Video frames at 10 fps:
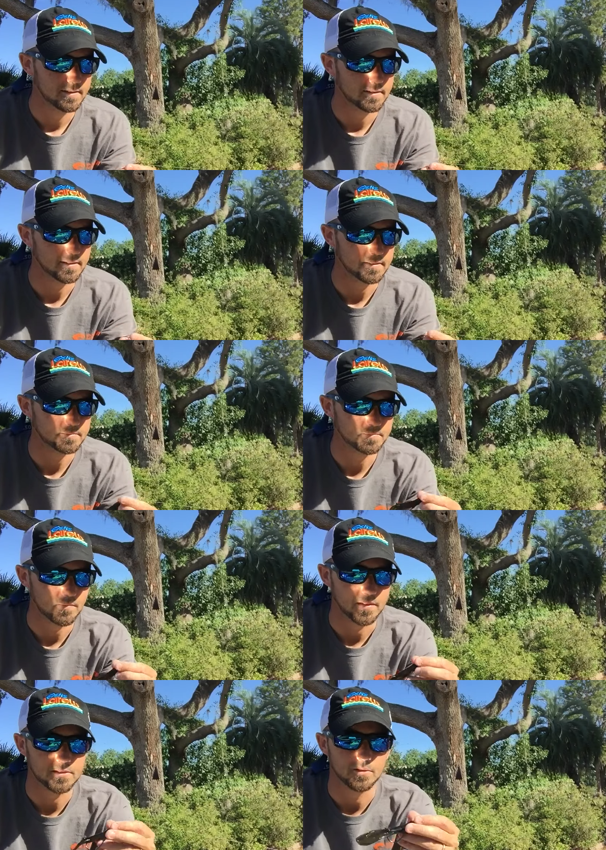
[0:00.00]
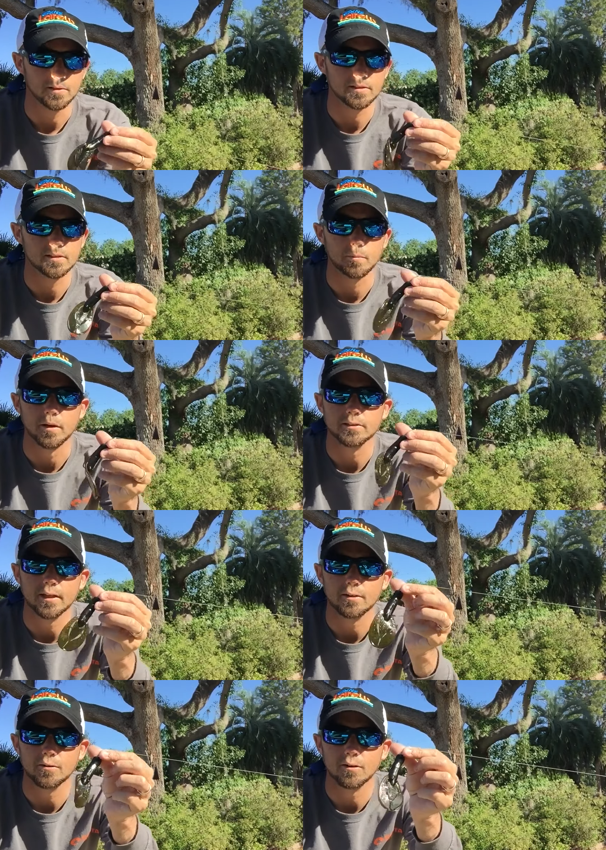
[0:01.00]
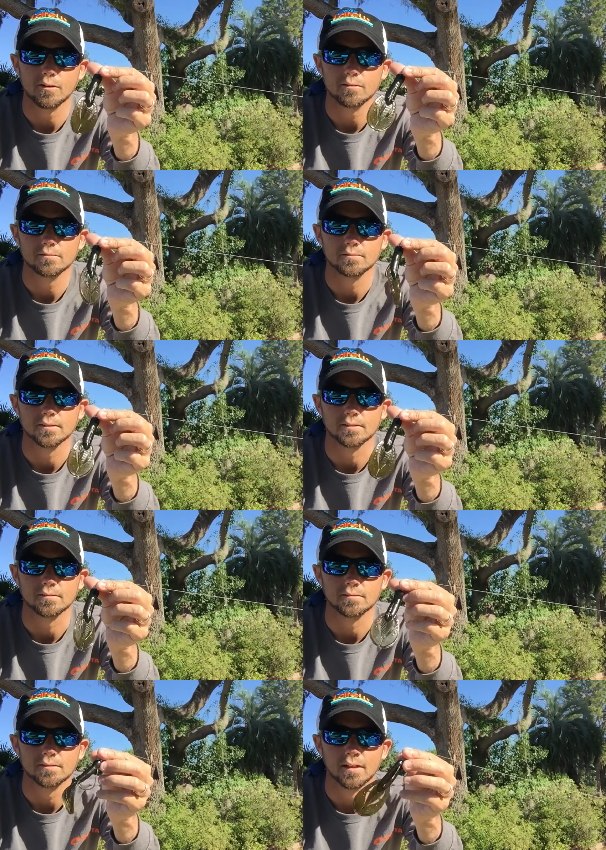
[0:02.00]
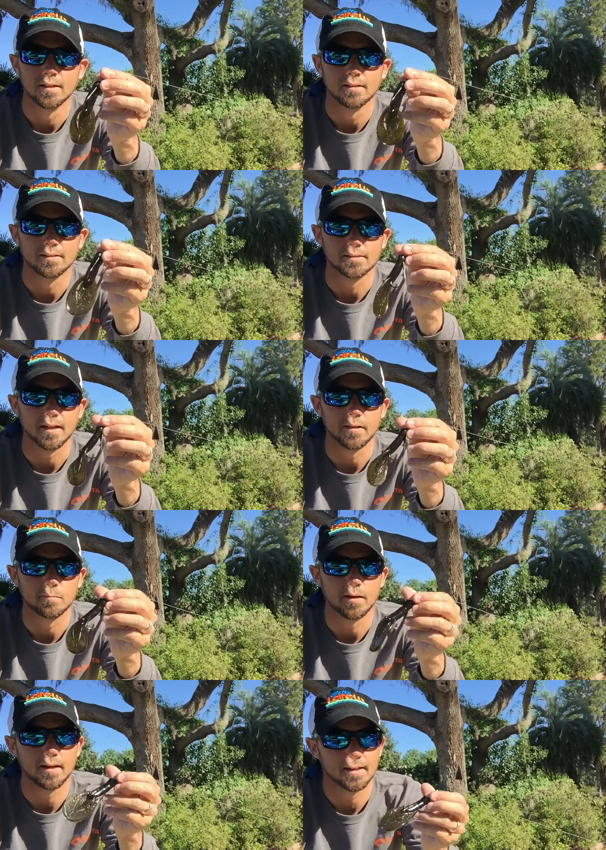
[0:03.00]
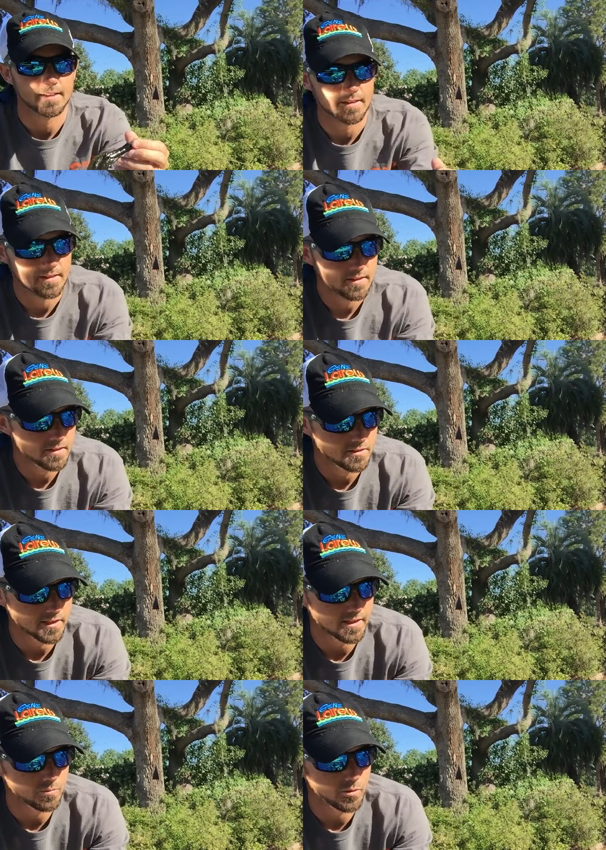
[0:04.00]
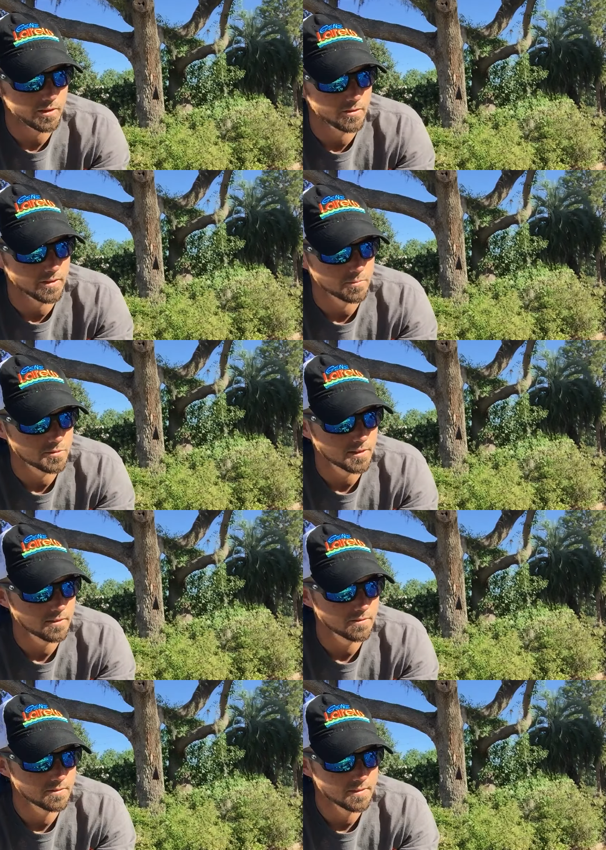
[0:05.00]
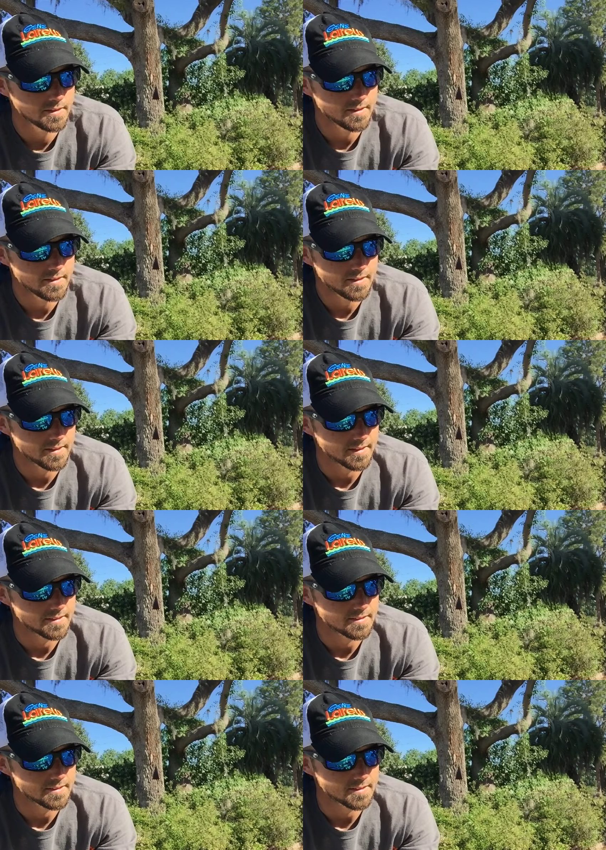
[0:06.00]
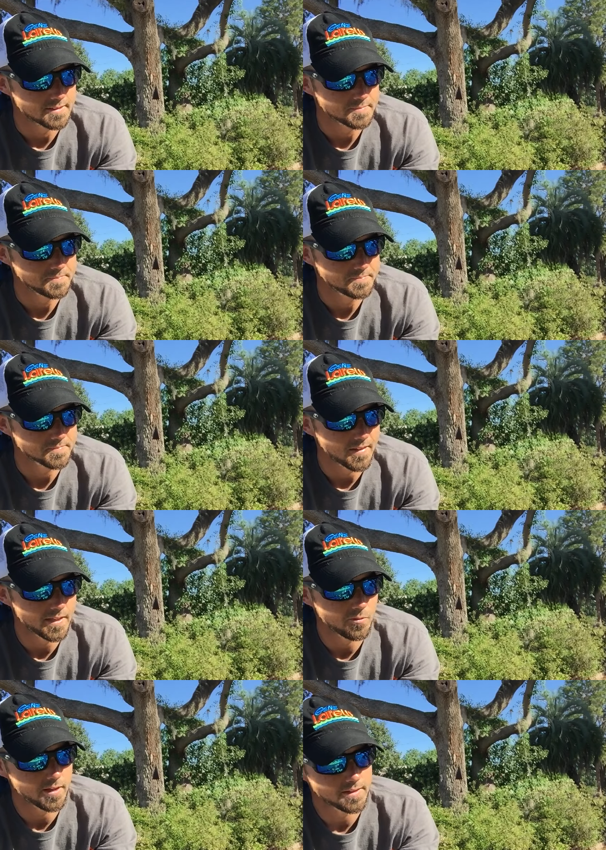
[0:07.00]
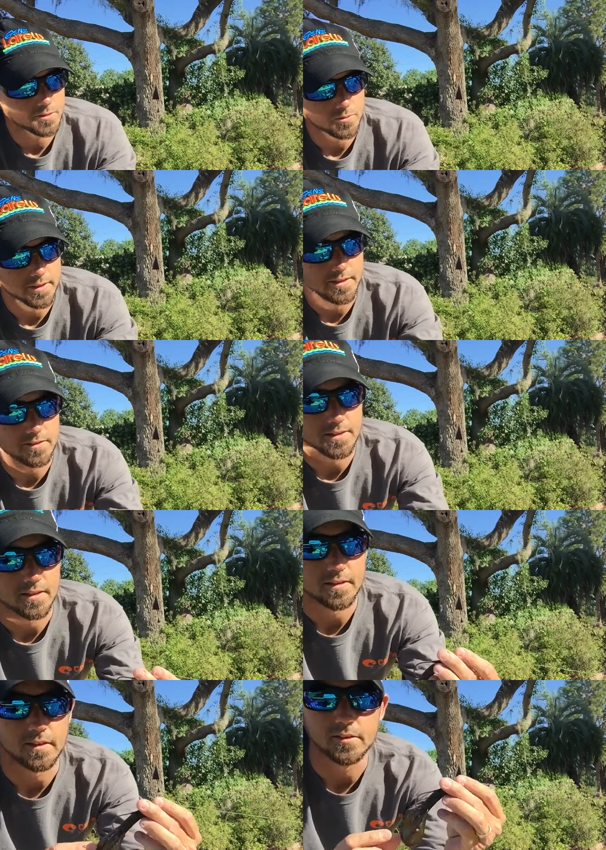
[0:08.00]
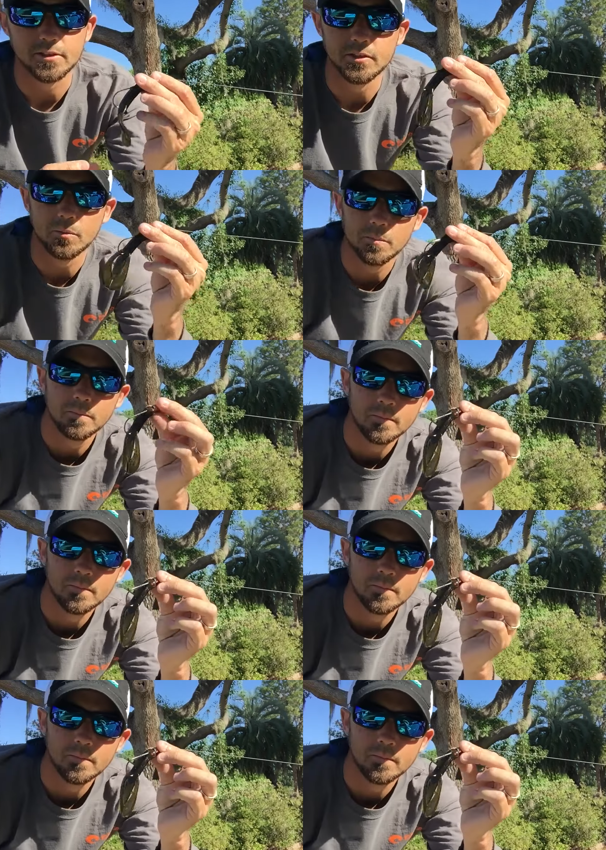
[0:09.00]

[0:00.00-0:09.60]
And so this is the punch out craw, designed by Jacob Wheeler himself. And anyway, this one here is a Sooner